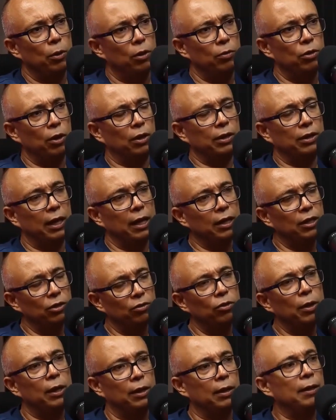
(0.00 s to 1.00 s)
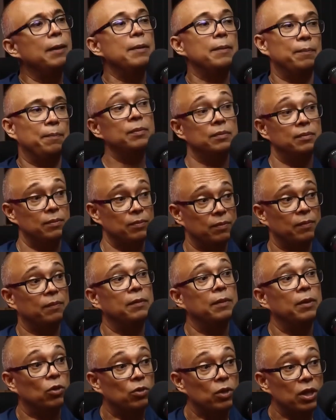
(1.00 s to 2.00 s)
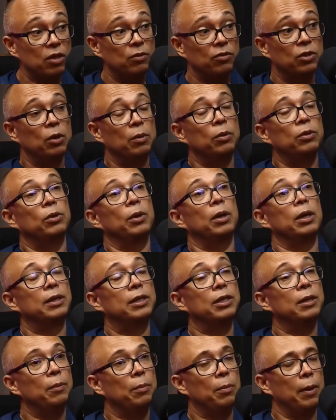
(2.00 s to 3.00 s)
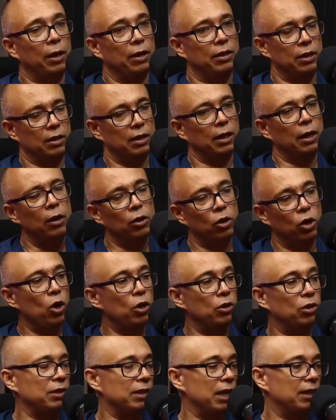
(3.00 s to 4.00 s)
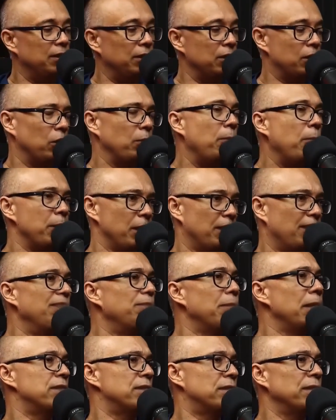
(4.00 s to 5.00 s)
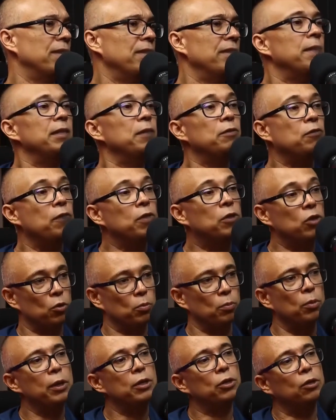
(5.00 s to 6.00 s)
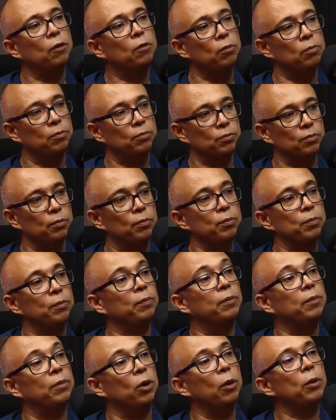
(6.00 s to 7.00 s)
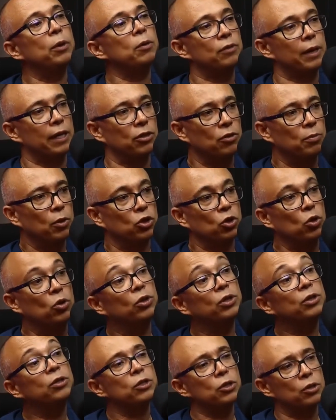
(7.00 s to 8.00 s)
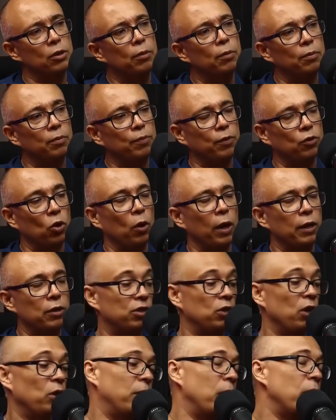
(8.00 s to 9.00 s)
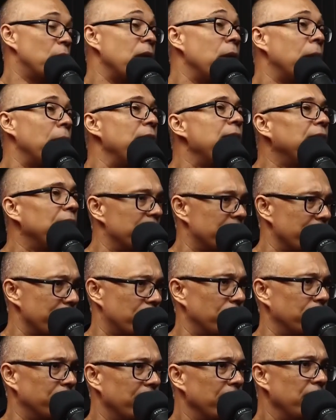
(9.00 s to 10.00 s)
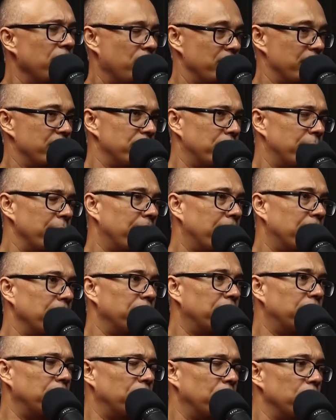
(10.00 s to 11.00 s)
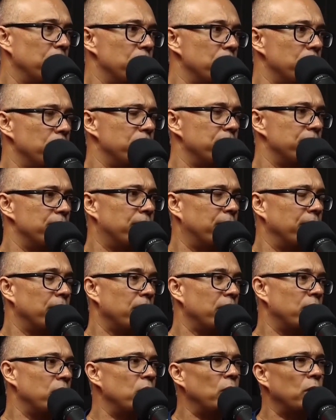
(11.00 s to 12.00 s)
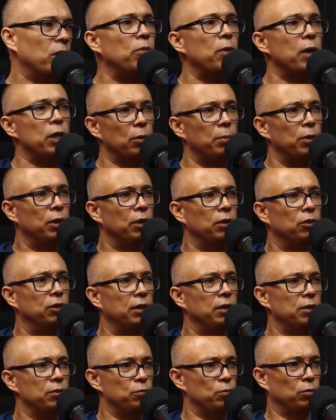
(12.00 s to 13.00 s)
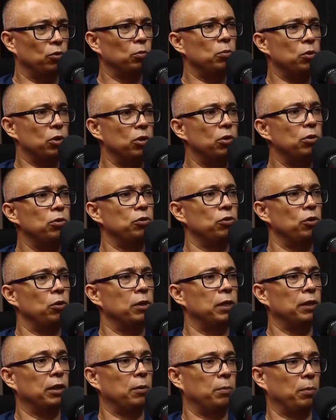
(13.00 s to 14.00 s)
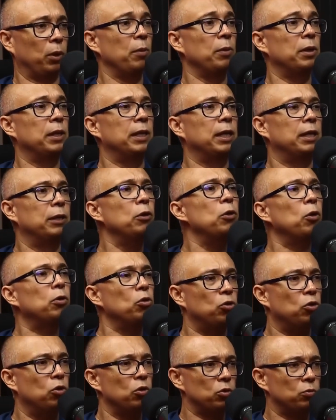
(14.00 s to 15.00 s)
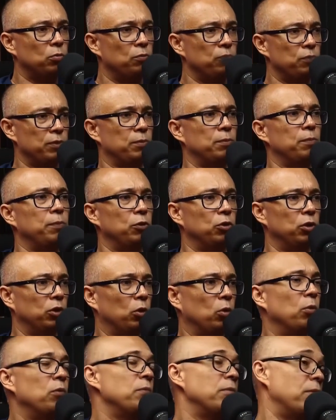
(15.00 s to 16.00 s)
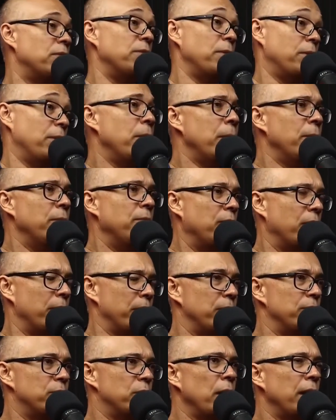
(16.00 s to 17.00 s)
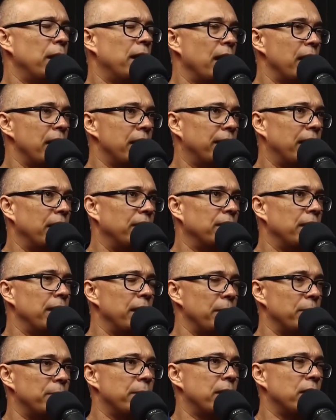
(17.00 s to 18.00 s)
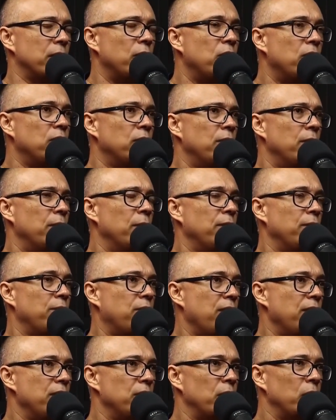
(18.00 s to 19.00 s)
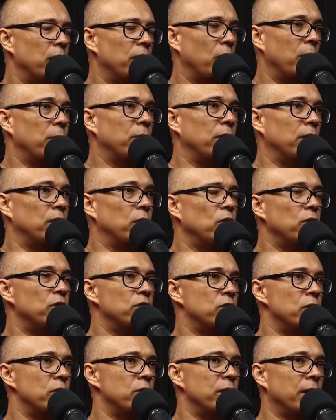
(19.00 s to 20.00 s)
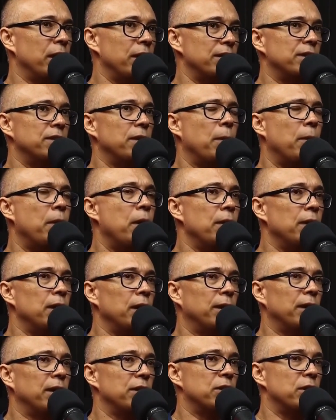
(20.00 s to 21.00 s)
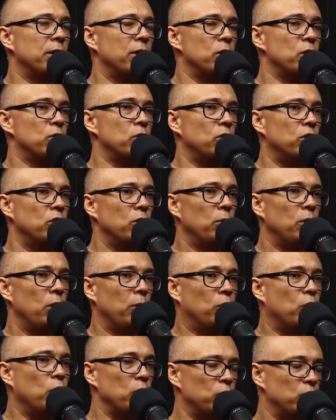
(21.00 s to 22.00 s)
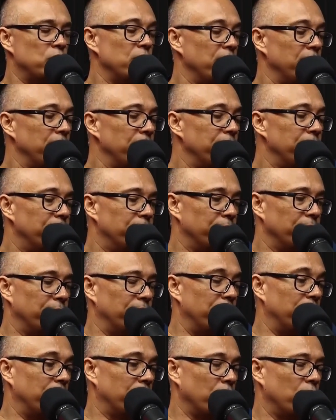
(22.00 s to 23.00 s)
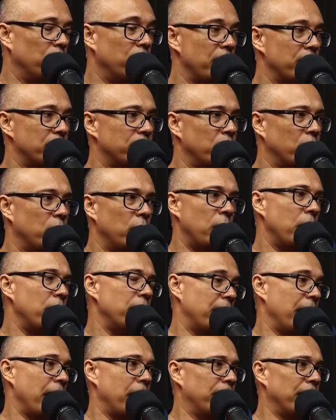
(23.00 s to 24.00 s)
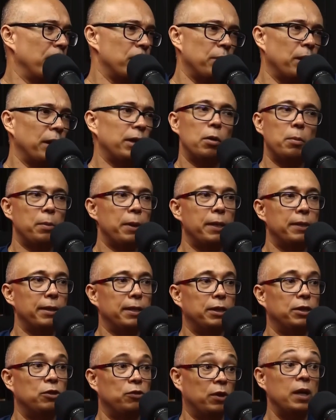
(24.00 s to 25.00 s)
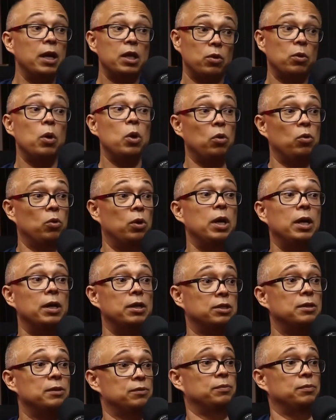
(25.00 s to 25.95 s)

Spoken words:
me very satisfied. The reverb for its simplicity and cost, and the compressor because it's a different compressor from the vast majority. So I saw opportunities like we need to have a balance to ensure viability, to produce so that the public can consume. So we can't have the ambition as entrepreneurs to create something that isn't consumable, right? So after all, it has to be to make things viable, right?